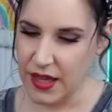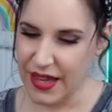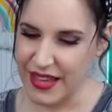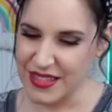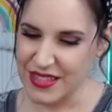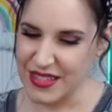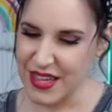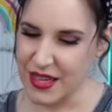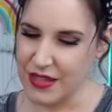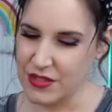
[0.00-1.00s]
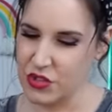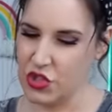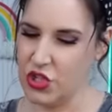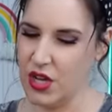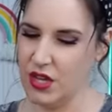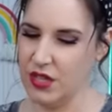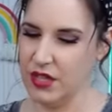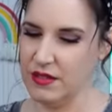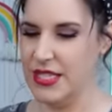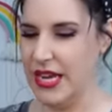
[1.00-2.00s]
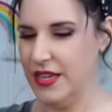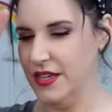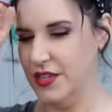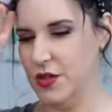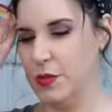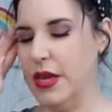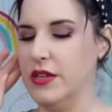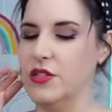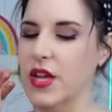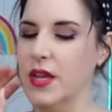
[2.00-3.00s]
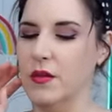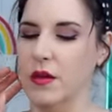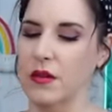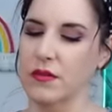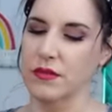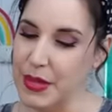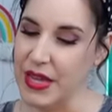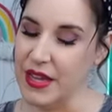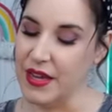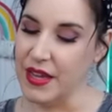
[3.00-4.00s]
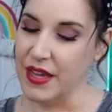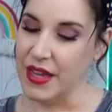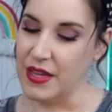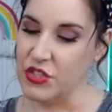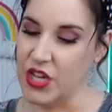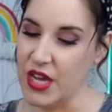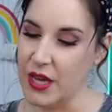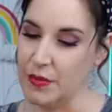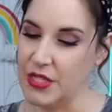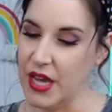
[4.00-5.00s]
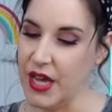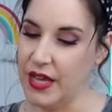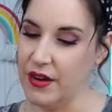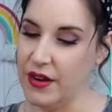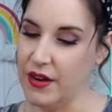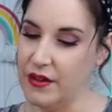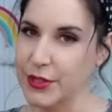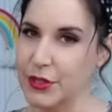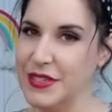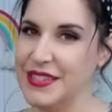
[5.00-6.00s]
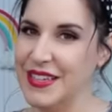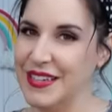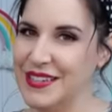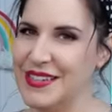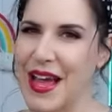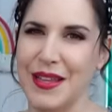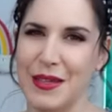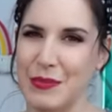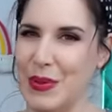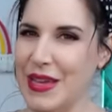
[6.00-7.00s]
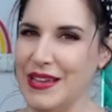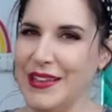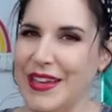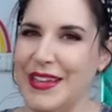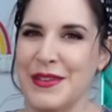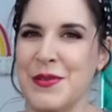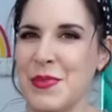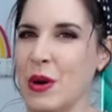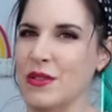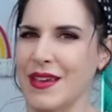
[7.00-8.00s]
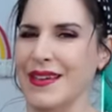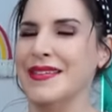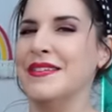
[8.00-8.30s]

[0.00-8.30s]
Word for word: Uh, I guess it's like a chocolate Danish, a pastry, I don't know. Pea nutty and jam tiger. Or is it a silent P, like in pneumonia?